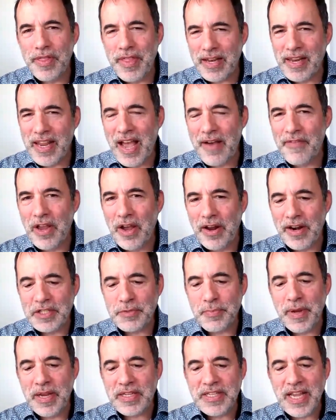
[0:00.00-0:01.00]
that caveat is
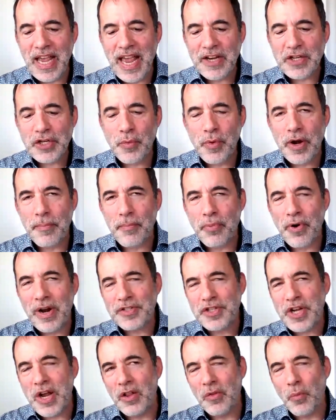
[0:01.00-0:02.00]
because I actually want to
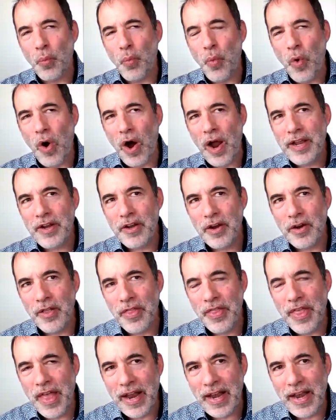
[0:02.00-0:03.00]
branch out wider
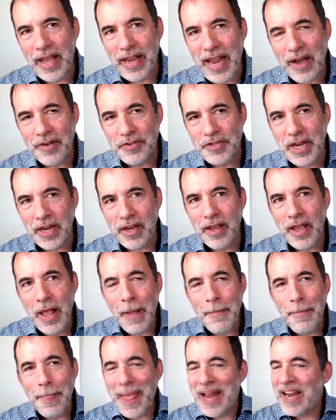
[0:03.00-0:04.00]
than accounting.
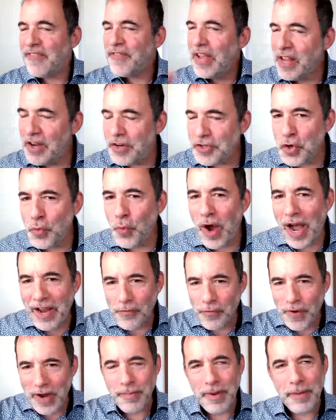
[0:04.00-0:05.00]
And if I go too wide,
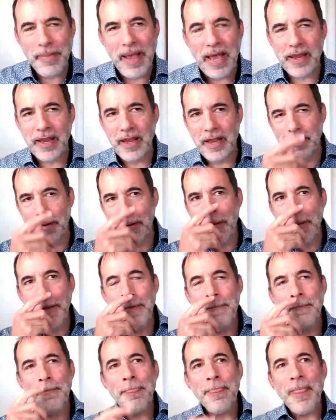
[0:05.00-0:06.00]
rein me back in.
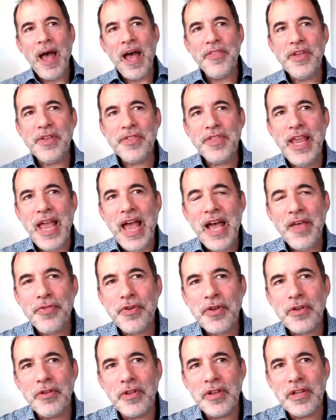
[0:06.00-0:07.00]
I think the
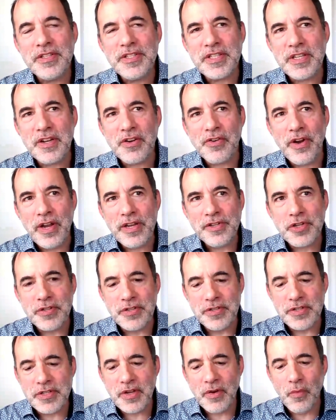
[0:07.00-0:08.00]
ethical
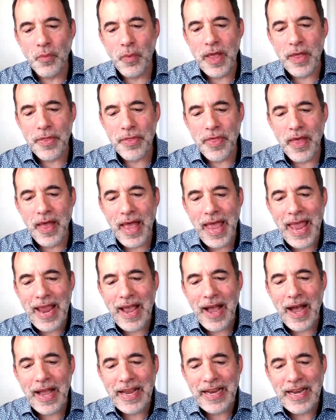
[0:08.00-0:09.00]
considerations with
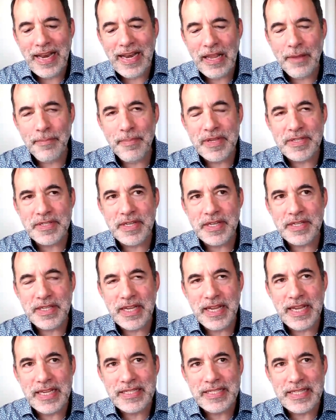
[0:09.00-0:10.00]
AI in any business
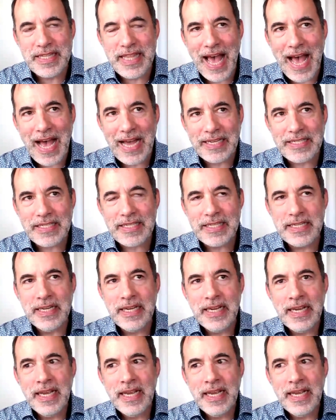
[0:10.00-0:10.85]
is that